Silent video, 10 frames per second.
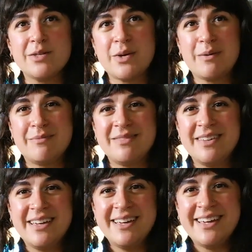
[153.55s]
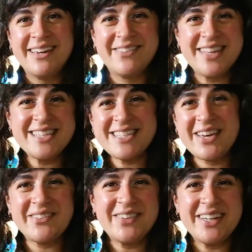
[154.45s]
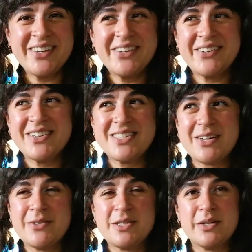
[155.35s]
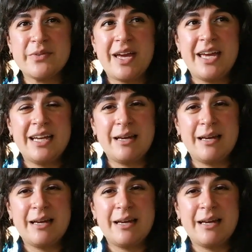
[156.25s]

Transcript: So if things get weird or it starts to rain,